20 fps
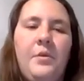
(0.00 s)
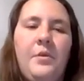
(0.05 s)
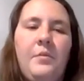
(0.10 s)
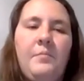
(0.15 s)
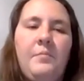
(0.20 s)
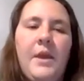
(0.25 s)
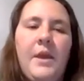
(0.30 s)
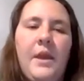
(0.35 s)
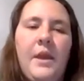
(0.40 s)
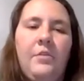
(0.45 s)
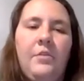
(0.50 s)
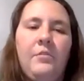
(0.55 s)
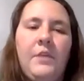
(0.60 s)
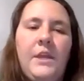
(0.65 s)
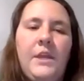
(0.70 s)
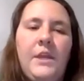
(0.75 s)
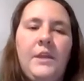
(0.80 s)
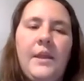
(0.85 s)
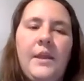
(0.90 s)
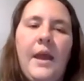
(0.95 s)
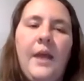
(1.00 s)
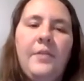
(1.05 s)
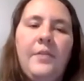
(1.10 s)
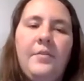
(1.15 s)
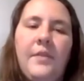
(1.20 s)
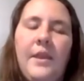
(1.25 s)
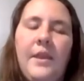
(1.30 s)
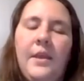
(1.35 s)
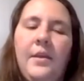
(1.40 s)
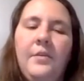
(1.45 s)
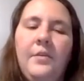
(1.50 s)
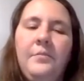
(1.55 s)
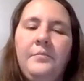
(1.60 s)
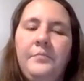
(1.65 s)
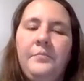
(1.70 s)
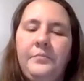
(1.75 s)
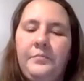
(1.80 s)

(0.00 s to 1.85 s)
put my green dot there.